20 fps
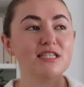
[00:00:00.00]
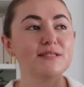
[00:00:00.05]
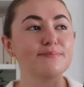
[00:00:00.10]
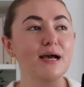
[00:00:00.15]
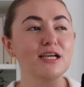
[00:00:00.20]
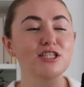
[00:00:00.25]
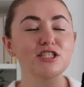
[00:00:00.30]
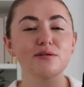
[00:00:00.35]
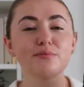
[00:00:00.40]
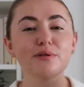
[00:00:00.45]

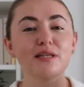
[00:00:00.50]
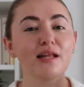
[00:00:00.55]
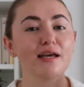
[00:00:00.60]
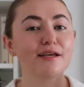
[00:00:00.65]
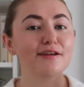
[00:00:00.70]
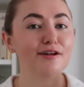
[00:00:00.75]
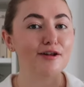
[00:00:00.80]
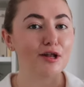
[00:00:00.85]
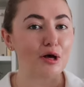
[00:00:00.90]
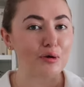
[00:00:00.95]
especially with
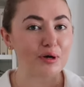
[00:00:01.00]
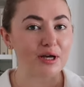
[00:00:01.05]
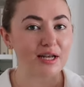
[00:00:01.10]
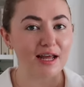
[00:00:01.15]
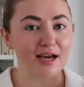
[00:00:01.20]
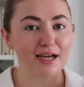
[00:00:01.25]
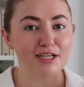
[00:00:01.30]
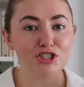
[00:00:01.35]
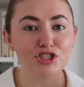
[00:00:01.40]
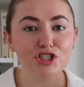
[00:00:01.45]
like longer
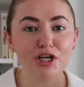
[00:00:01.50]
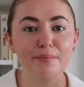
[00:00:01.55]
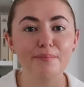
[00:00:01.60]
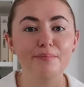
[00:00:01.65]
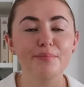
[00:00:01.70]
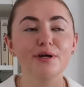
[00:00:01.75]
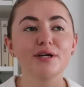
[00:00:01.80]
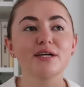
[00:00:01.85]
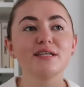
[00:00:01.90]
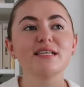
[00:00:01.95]
line
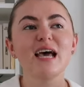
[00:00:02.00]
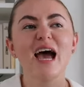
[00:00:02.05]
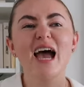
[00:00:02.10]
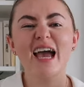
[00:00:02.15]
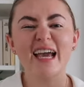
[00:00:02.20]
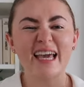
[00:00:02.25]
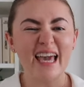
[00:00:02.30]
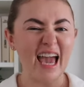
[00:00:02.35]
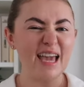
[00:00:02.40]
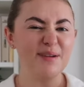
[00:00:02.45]
jumpers,
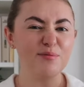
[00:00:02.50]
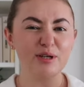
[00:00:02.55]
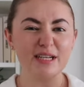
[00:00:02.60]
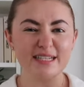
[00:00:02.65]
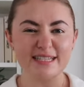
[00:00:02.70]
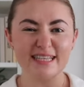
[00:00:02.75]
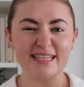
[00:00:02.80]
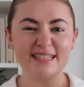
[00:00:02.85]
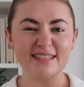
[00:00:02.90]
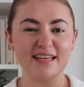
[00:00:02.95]
cable
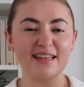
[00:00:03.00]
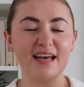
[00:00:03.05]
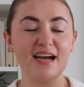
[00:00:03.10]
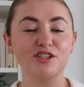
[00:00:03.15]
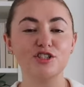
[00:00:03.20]
knits, things like that.